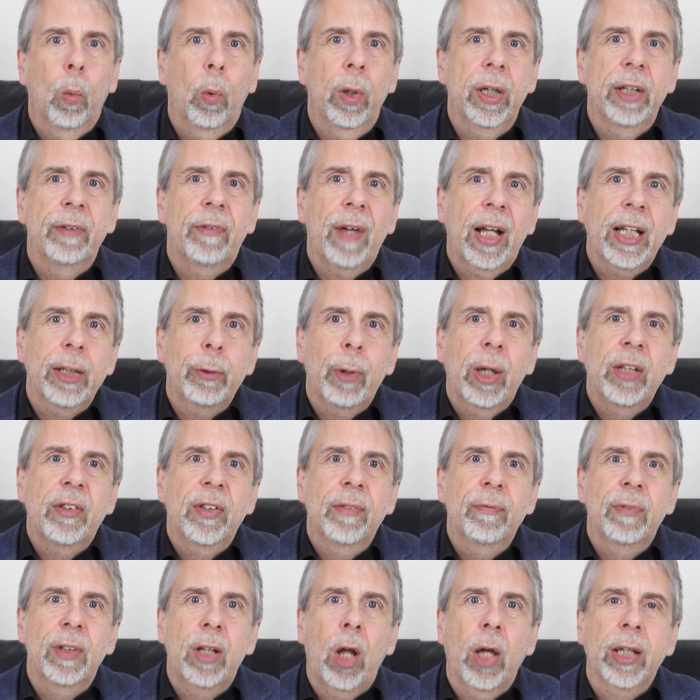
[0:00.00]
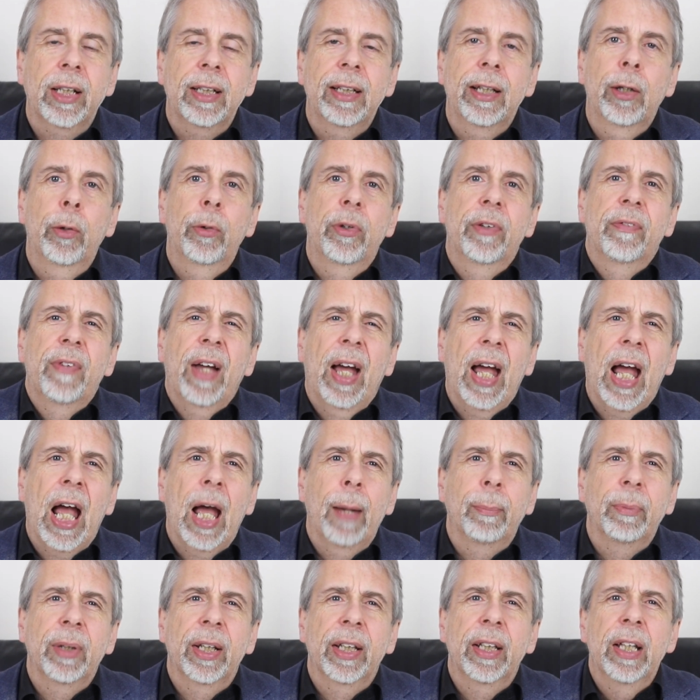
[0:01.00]
When evaluating the likelihood of that
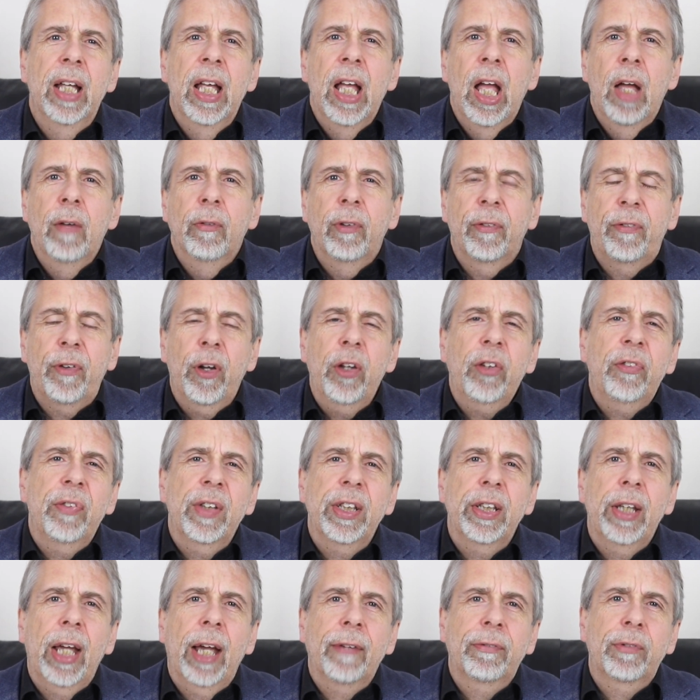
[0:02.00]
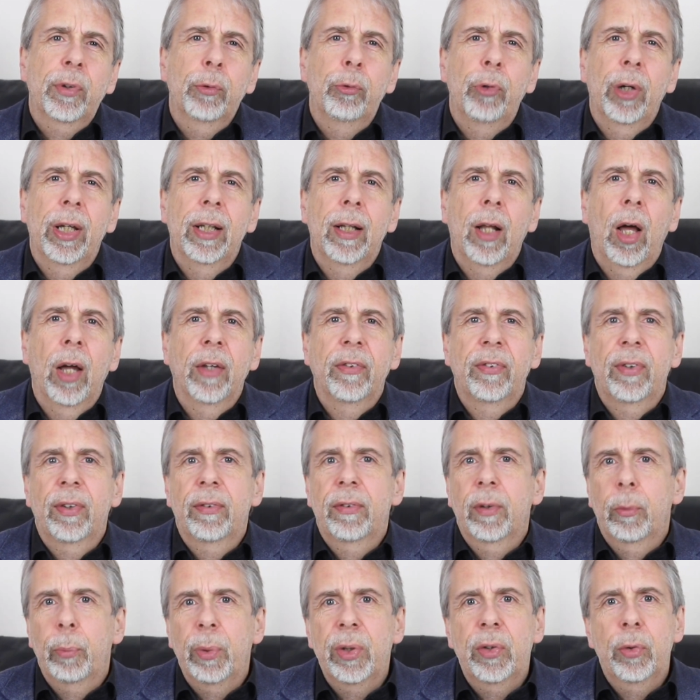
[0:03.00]
happening, the first thing you have to realise
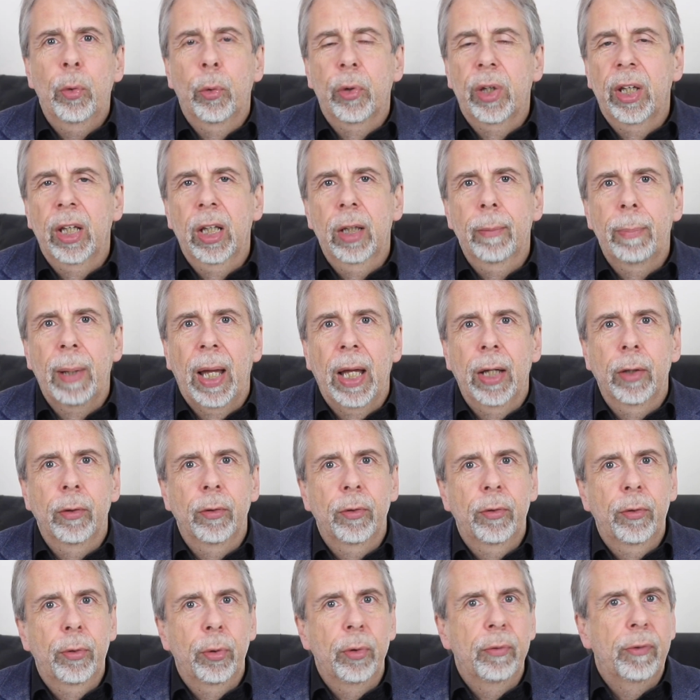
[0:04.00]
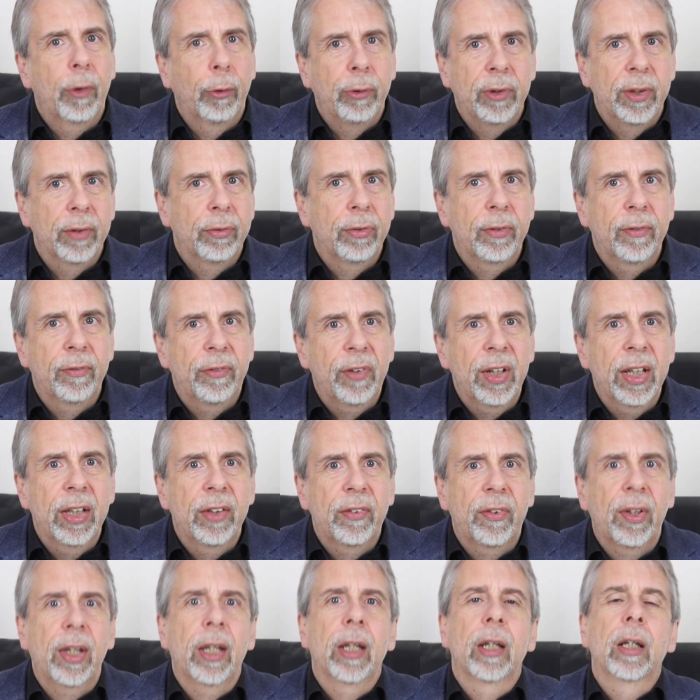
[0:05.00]
is that we're talking about two very different
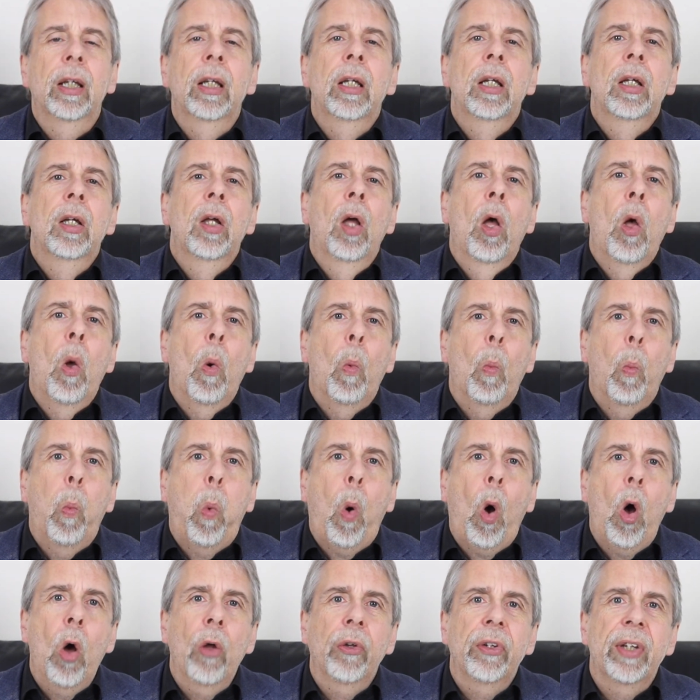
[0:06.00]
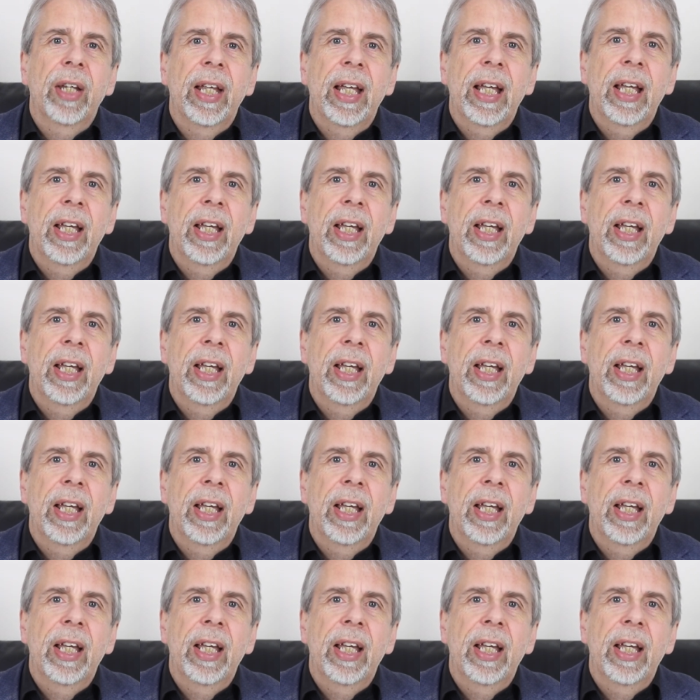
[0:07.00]
things here. One